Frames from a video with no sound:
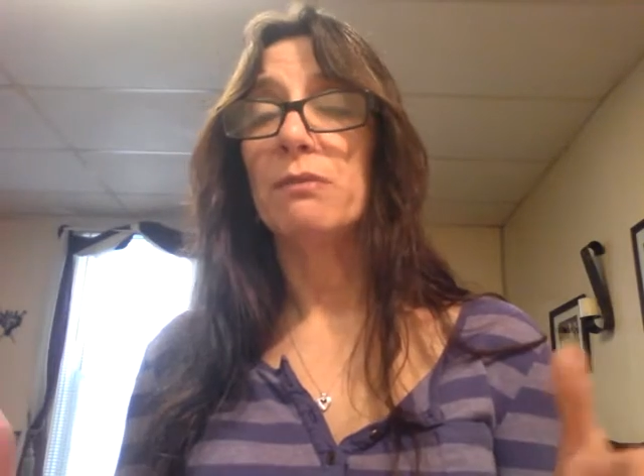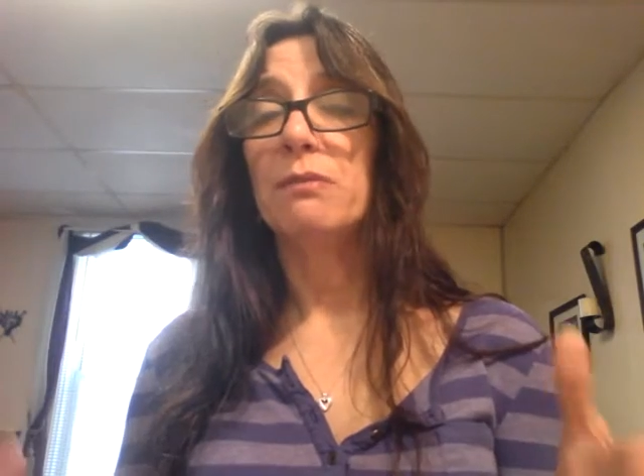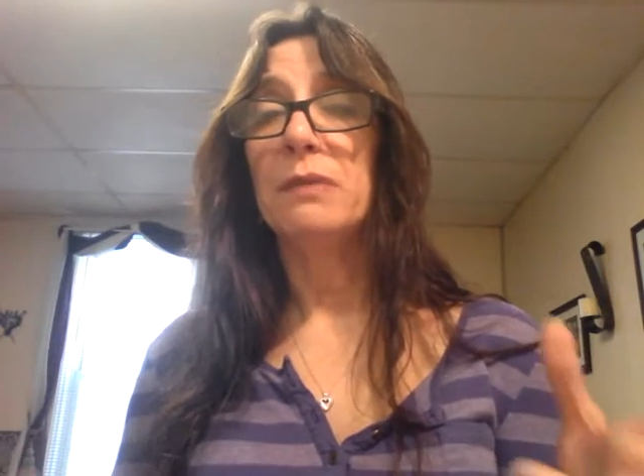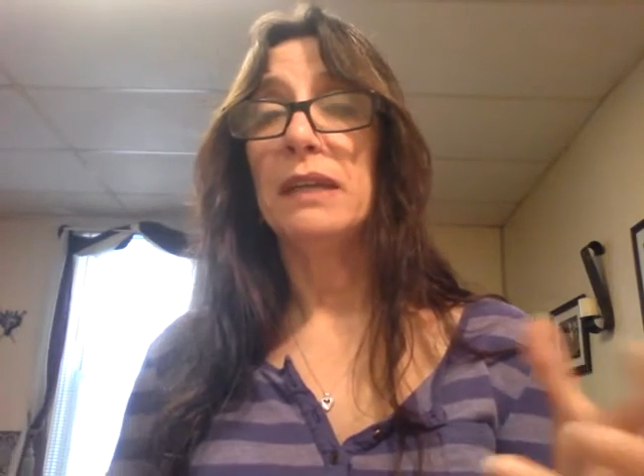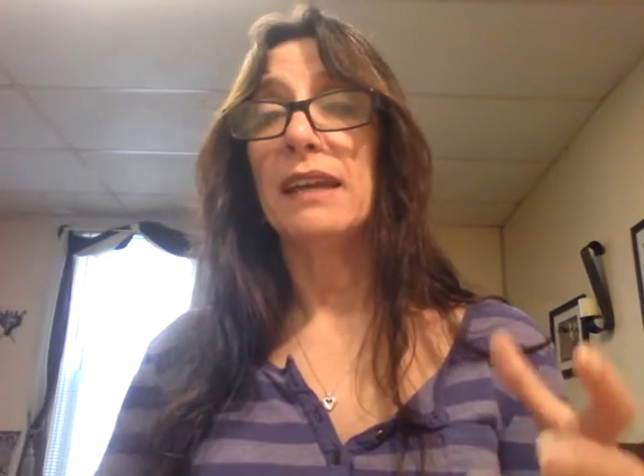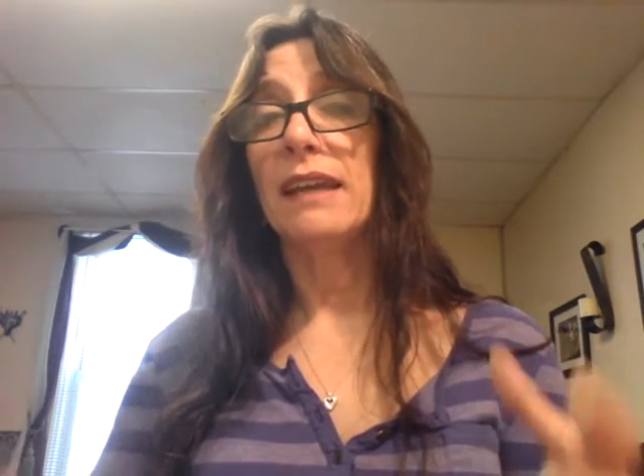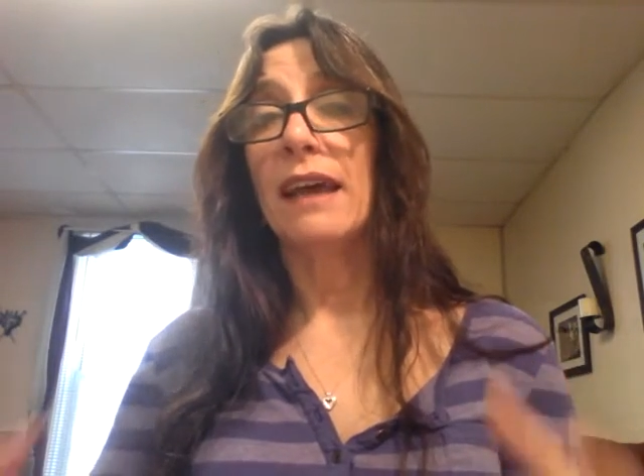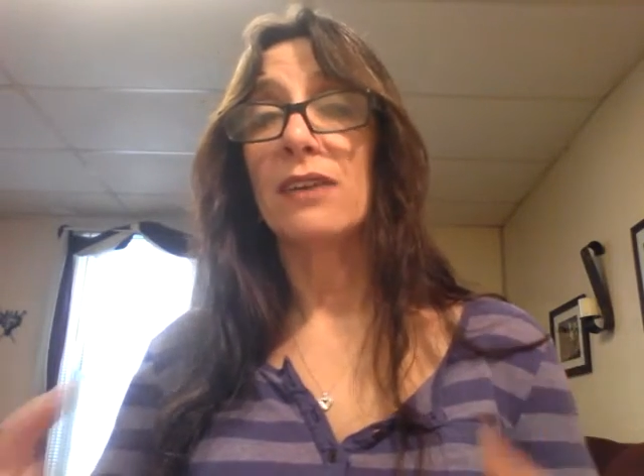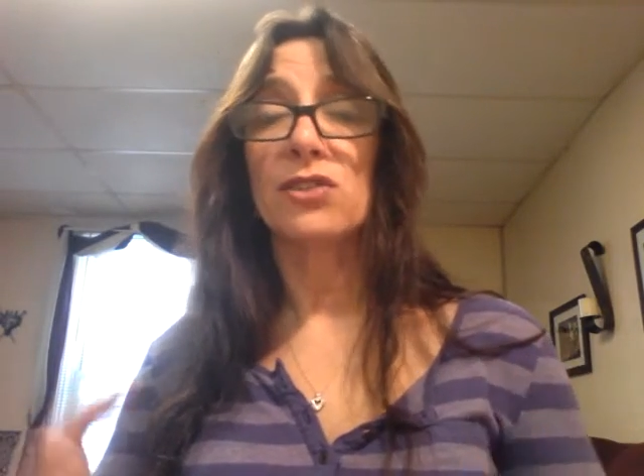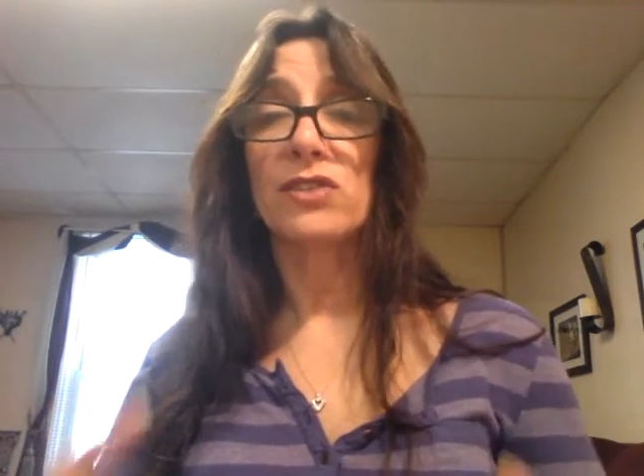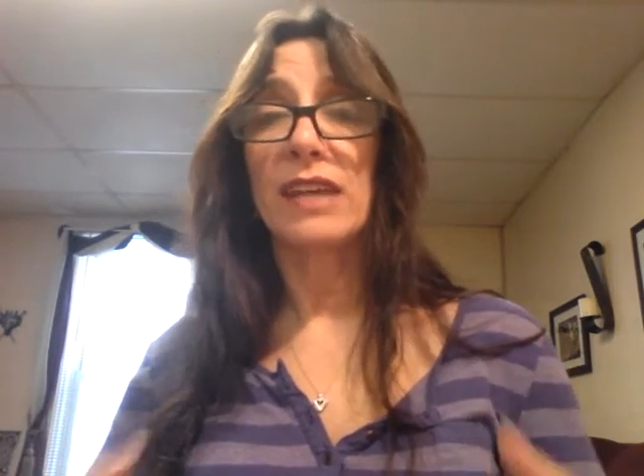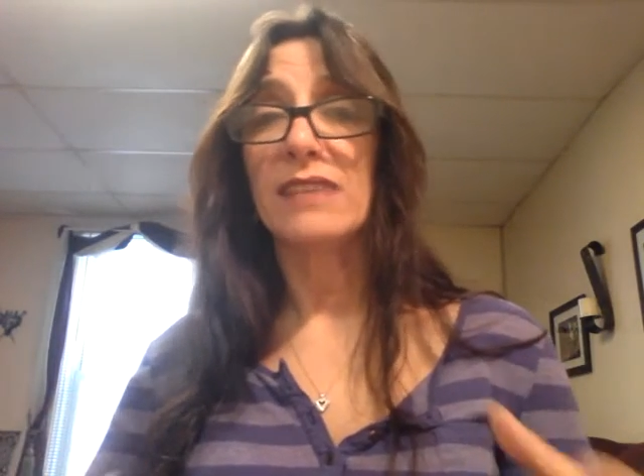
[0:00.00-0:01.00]
begin
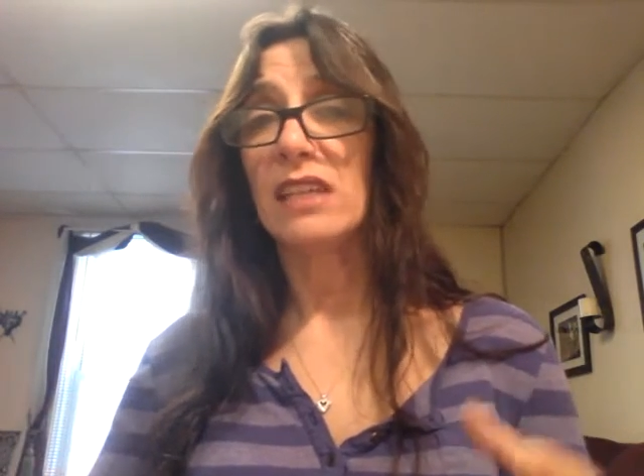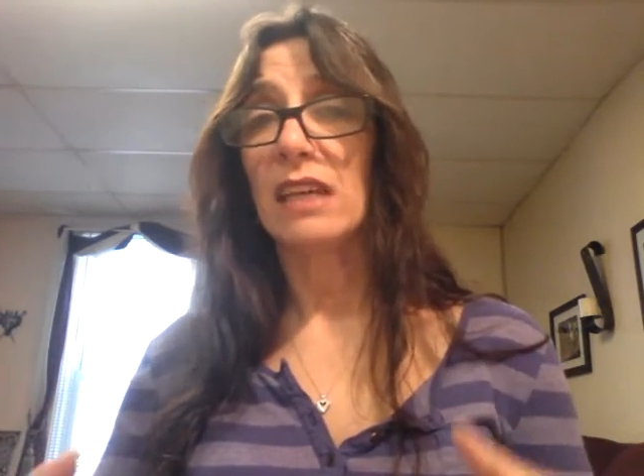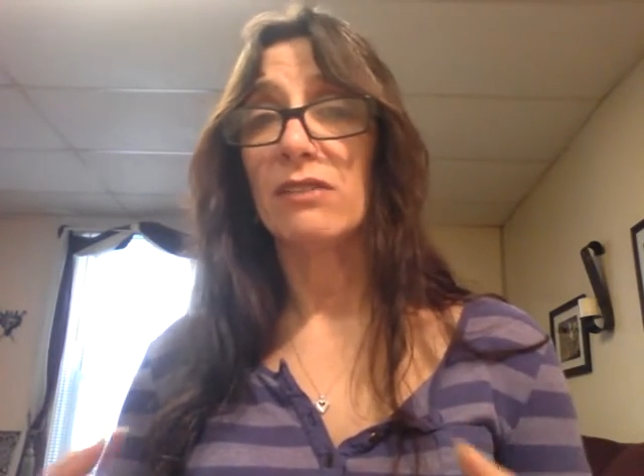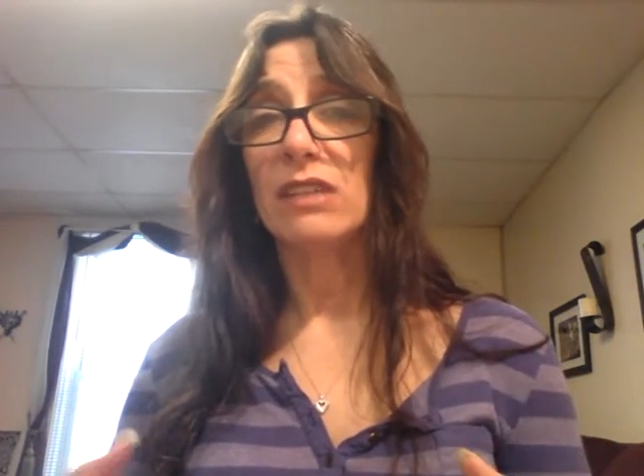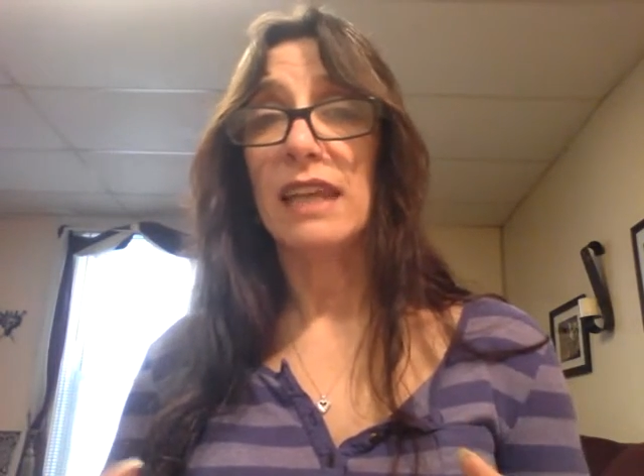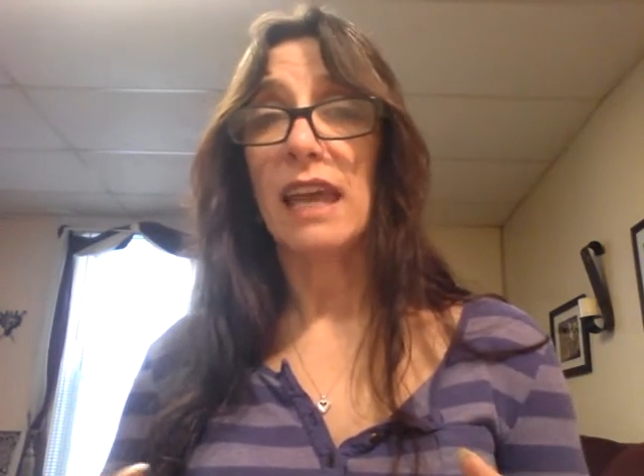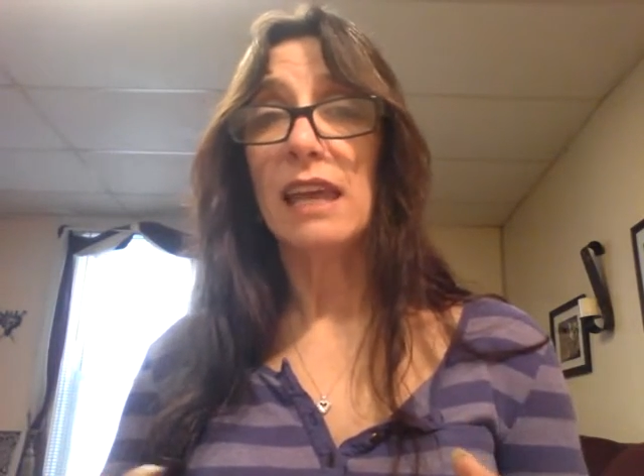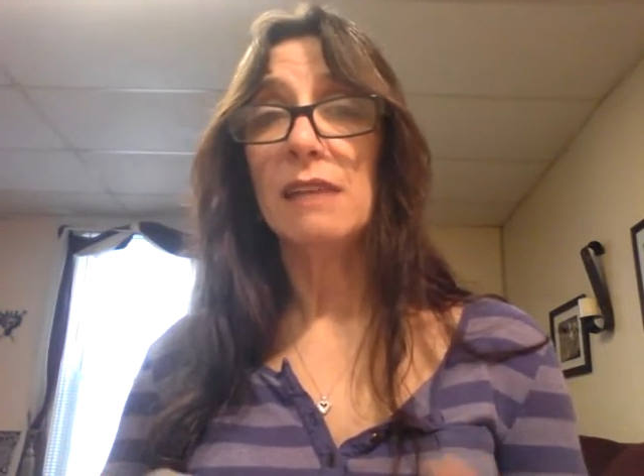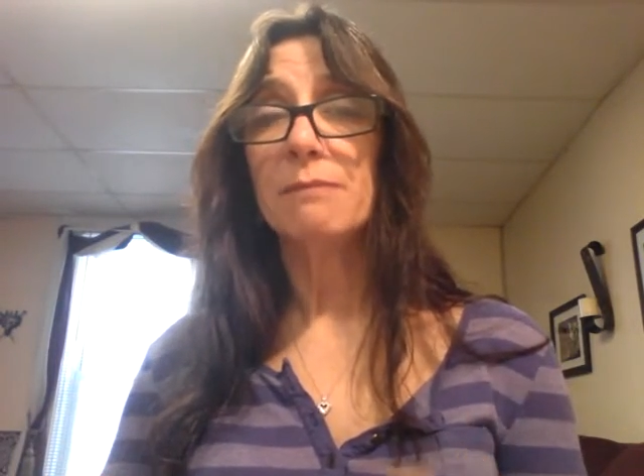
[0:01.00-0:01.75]
exercising every day,